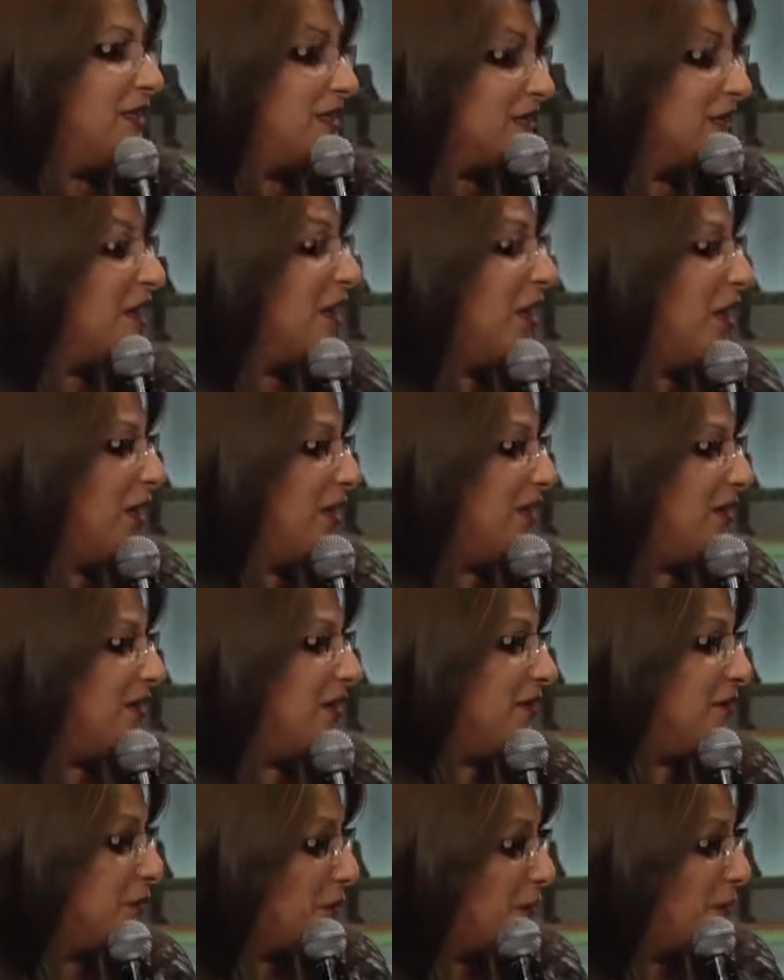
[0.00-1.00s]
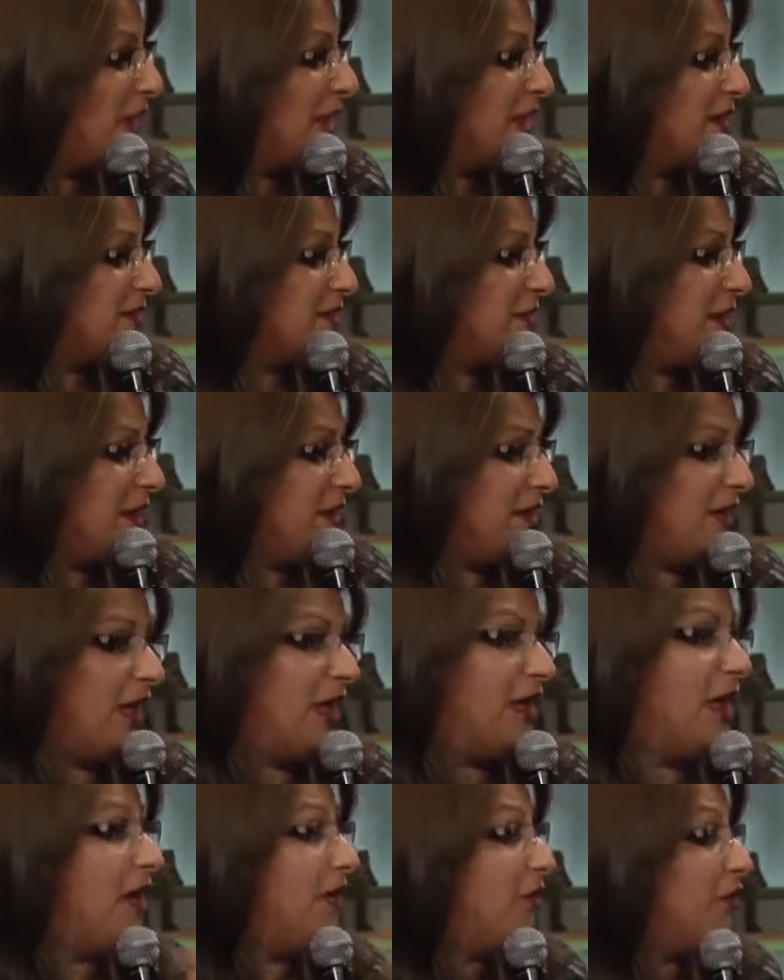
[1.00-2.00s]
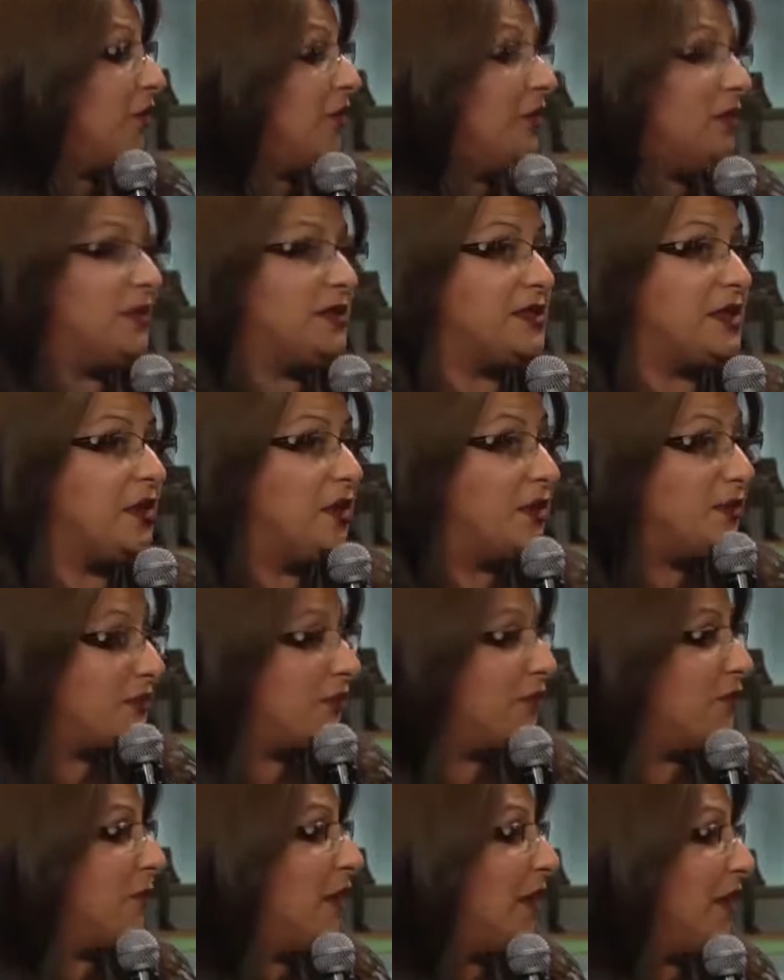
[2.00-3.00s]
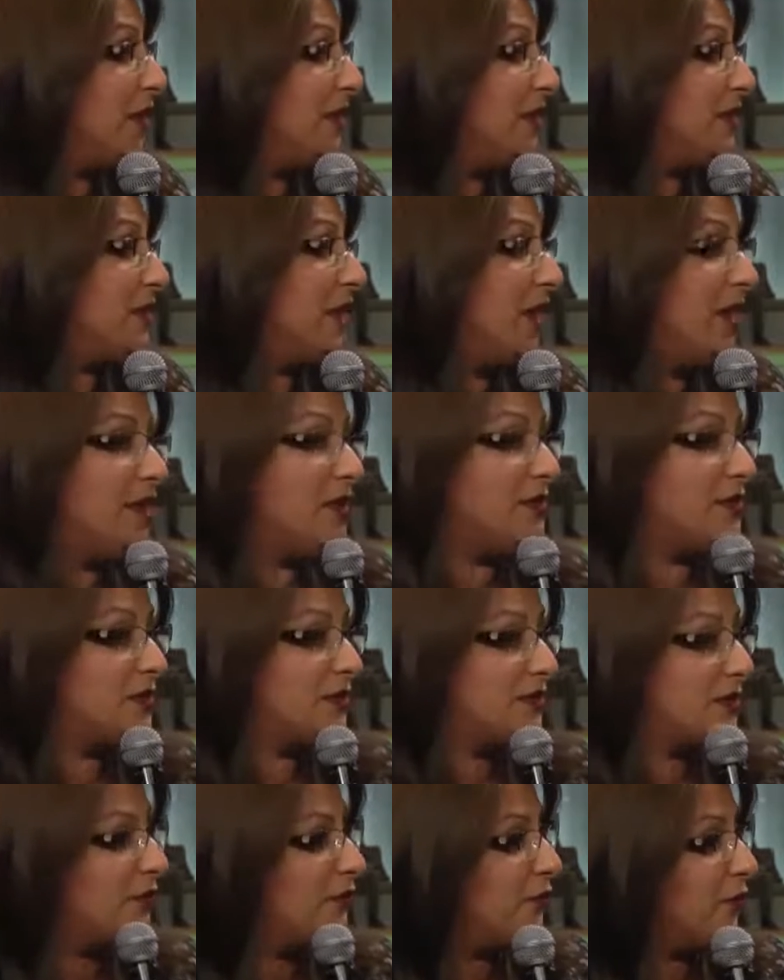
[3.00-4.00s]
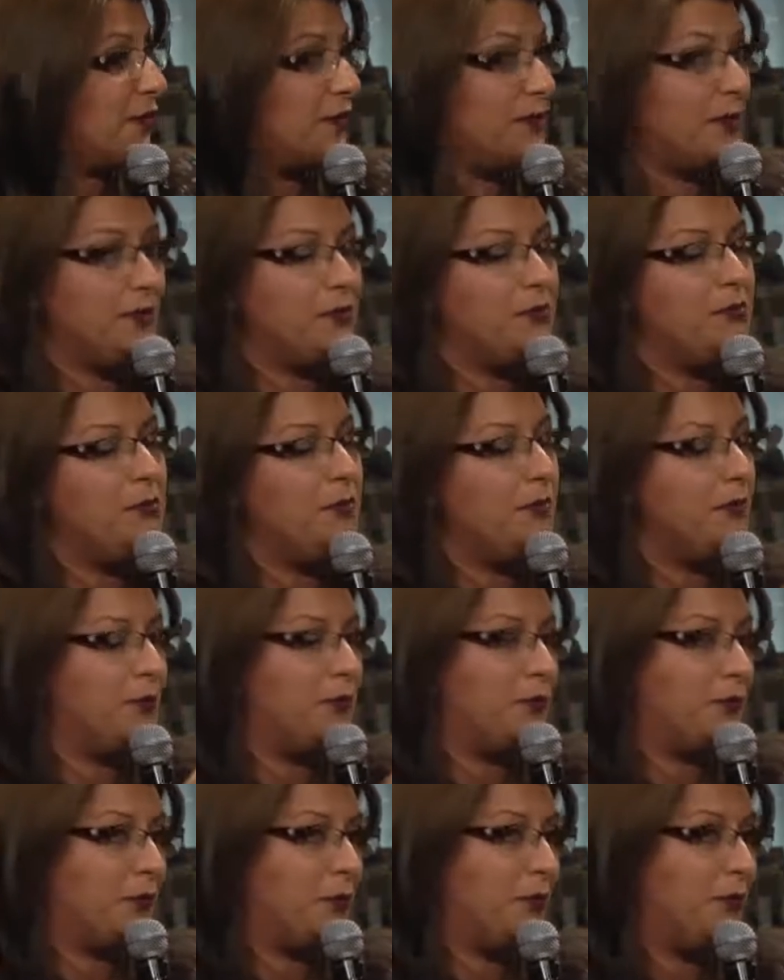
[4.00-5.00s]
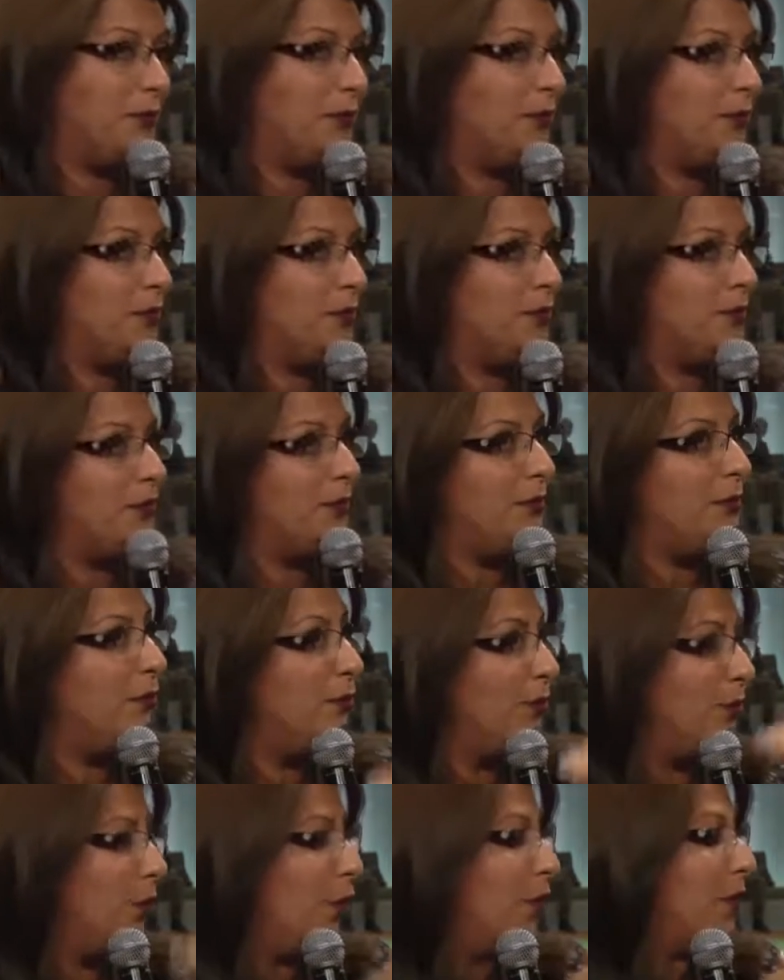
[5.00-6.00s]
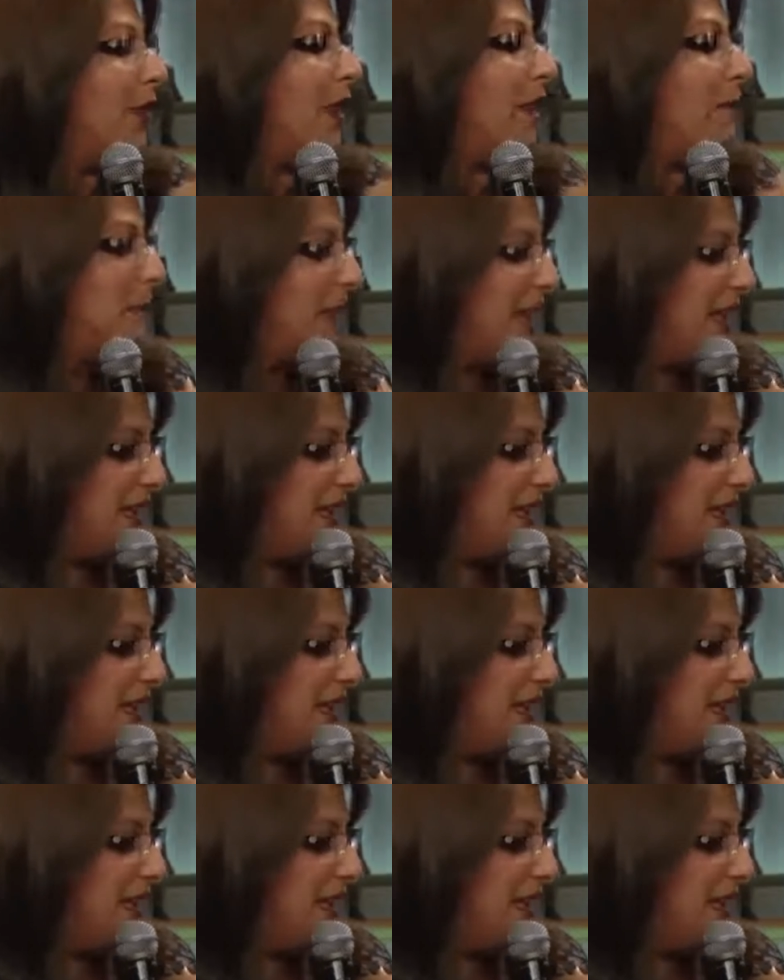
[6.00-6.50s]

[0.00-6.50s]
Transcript: hard for me as a mother, and I know there is a lot of mothers suffer from more than me.